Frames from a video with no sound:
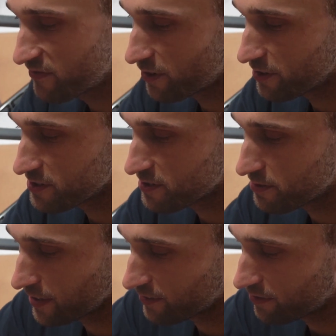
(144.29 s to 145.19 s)
first
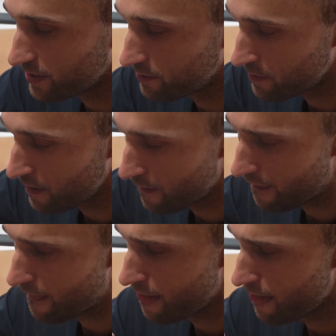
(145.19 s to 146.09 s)
track frame
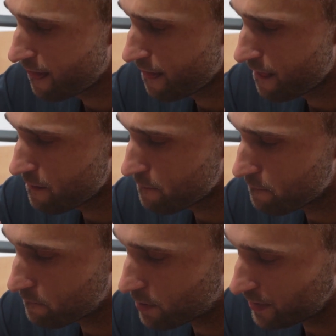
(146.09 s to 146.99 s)

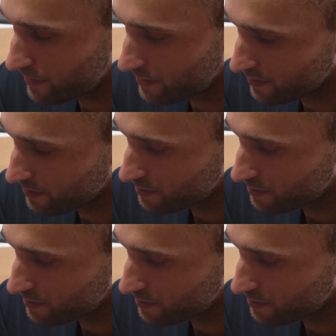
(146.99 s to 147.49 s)
by